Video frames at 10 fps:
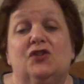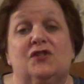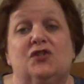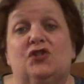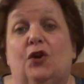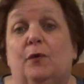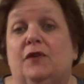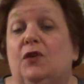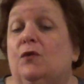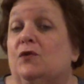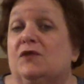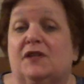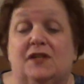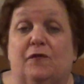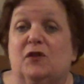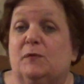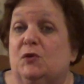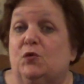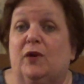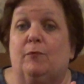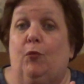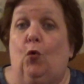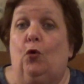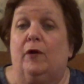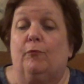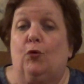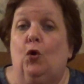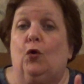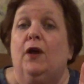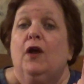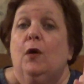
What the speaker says: Just to share with you, there's a difference between poor and broke.